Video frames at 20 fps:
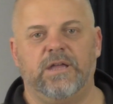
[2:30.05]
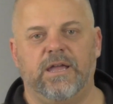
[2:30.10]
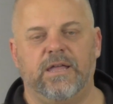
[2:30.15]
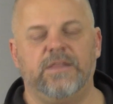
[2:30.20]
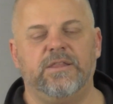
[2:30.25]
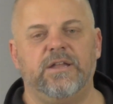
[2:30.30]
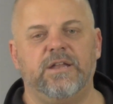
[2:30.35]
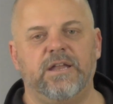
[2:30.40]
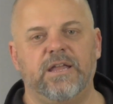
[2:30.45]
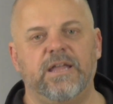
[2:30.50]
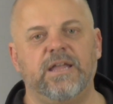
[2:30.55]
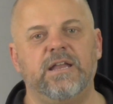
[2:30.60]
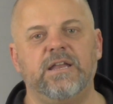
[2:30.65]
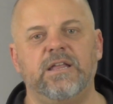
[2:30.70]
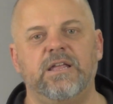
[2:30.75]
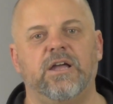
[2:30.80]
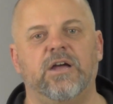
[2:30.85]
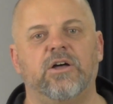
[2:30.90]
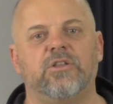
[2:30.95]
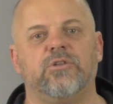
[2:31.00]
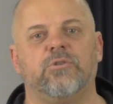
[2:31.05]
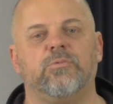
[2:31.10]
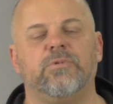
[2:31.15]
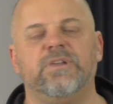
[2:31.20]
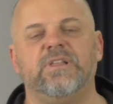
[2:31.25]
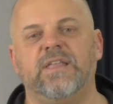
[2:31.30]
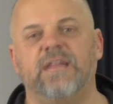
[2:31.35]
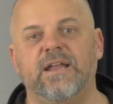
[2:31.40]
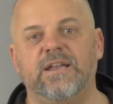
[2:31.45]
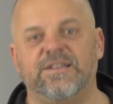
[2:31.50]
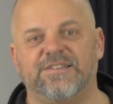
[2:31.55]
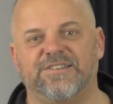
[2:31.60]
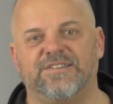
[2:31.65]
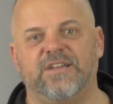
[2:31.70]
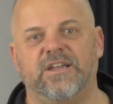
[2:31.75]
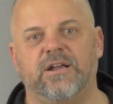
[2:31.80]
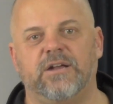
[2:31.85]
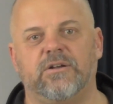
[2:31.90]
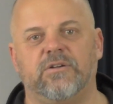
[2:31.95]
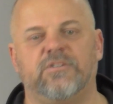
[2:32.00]
and then any other related
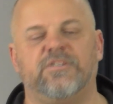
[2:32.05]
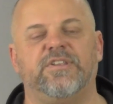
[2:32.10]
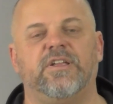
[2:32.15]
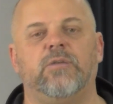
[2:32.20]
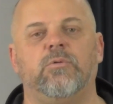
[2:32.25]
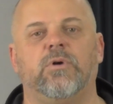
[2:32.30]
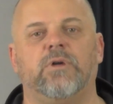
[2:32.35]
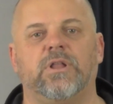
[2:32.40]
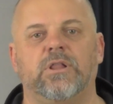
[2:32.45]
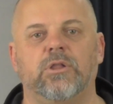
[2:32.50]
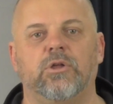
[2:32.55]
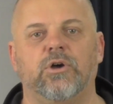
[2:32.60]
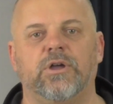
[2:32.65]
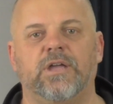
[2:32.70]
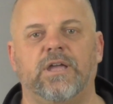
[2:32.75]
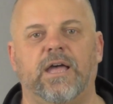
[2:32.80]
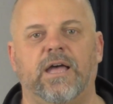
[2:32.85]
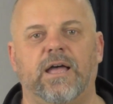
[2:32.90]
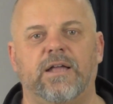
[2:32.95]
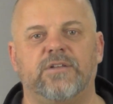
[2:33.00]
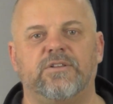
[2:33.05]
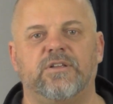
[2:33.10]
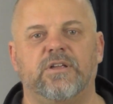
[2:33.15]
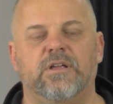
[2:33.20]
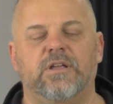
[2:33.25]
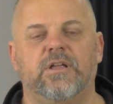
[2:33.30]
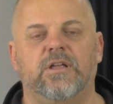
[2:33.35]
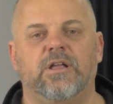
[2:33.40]
standards they want to look at.